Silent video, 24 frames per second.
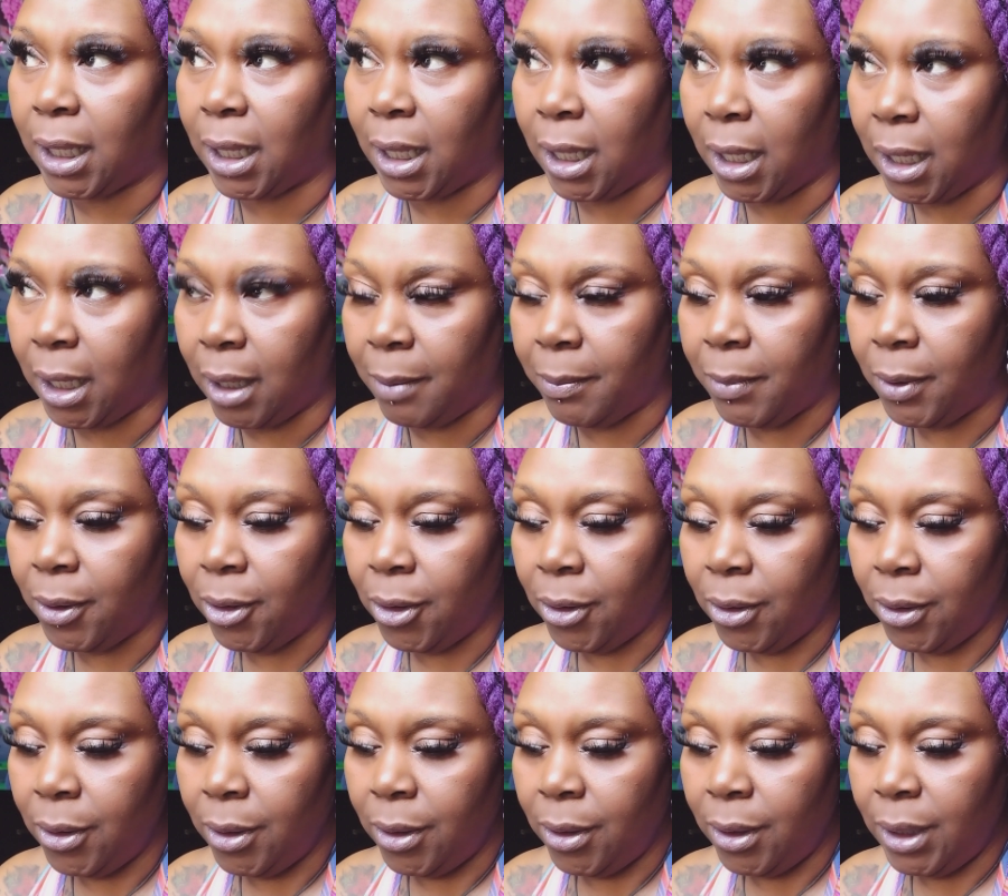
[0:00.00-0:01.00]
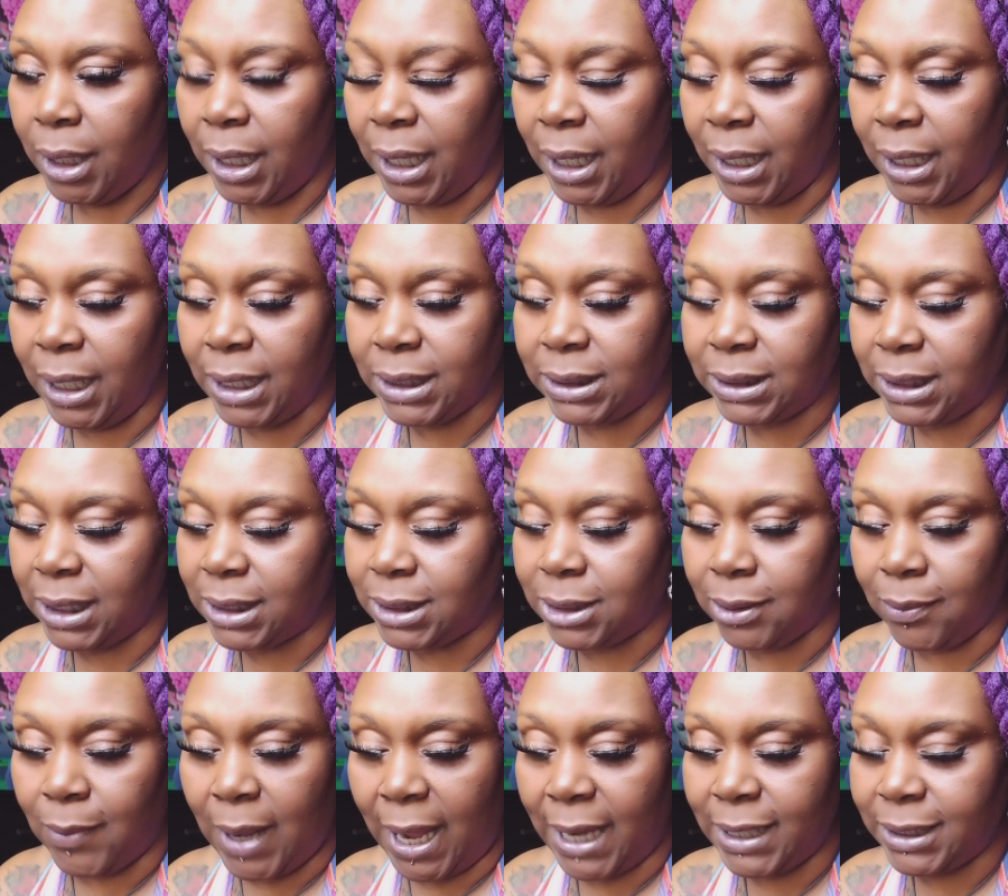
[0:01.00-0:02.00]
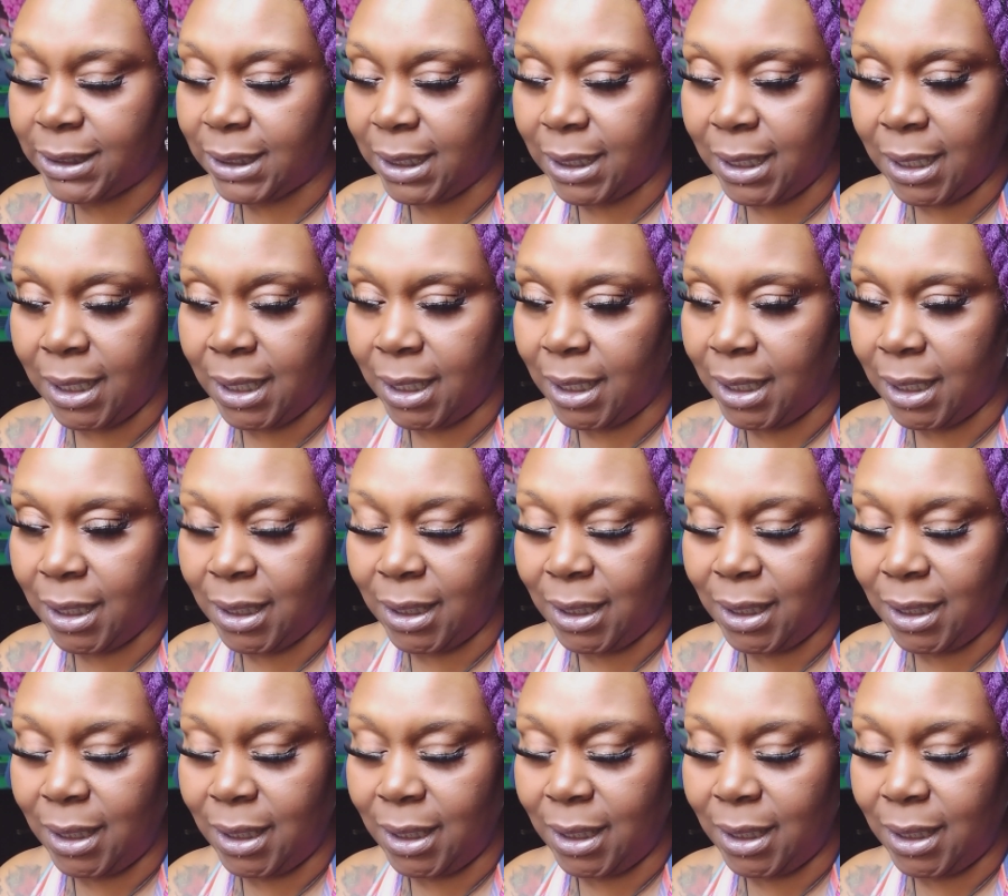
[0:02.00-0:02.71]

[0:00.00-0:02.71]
up in this situation here.